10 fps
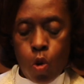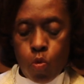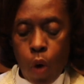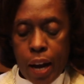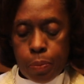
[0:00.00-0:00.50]

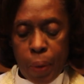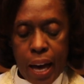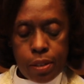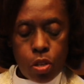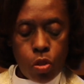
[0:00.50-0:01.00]
right
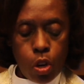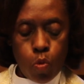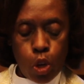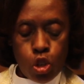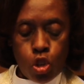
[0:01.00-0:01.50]
back to the
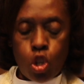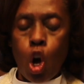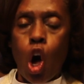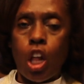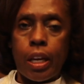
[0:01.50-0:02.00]
original
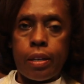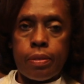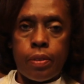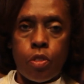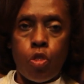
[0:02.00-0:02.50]
calling
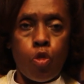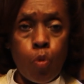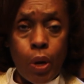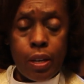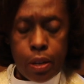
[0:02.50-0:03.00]

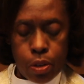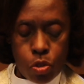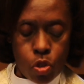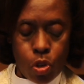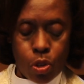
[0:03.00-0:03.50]
three
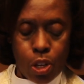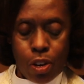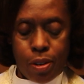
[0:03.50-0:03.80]
years earlier.